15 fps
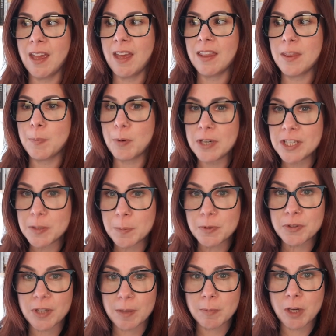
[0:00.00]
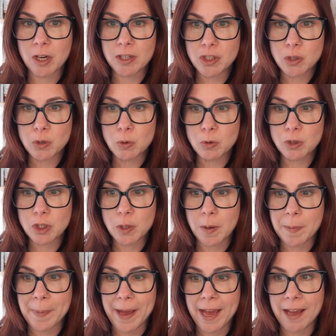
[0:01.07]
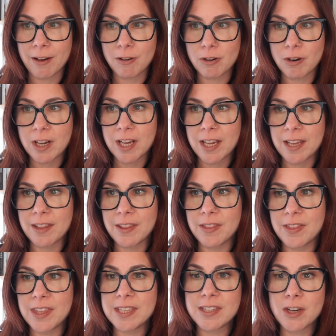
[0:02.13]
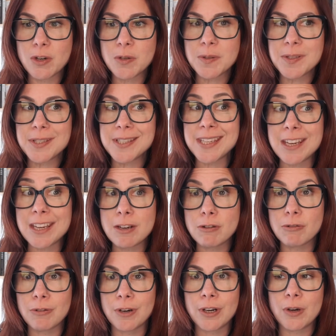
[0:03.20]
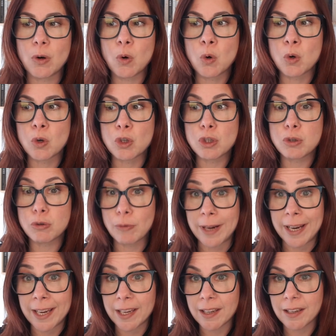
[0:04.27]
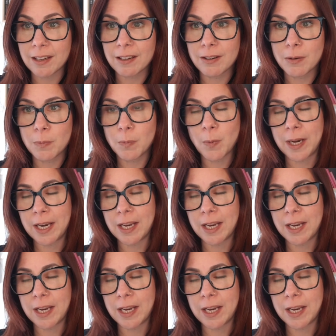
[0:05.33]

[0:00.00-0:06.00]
the principles I'm going to talk to you about, there's no secret or trick when